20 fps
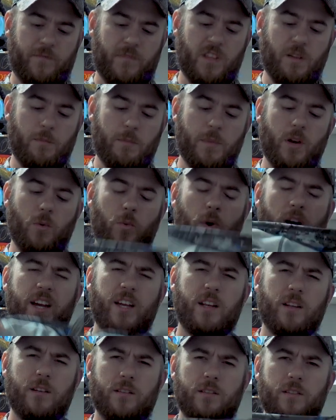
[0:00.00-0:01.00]
the
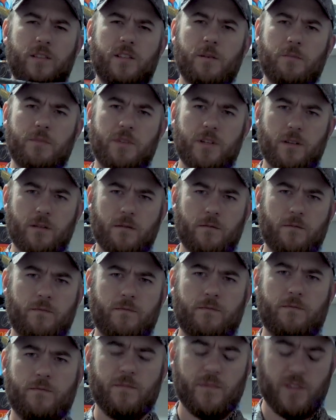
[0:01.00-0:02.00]
midweight zip
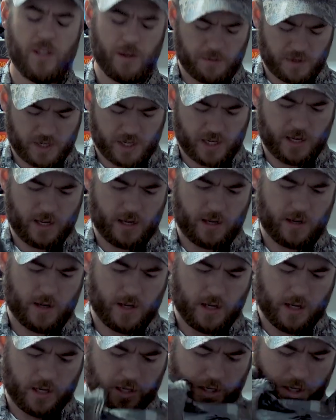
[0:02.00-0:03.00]
tee.
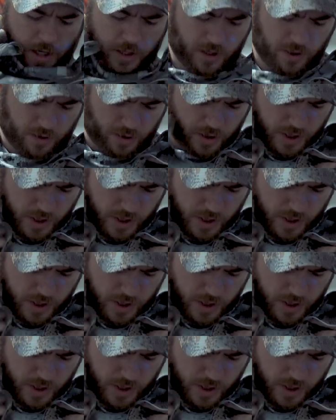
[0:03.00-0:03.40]
It's just your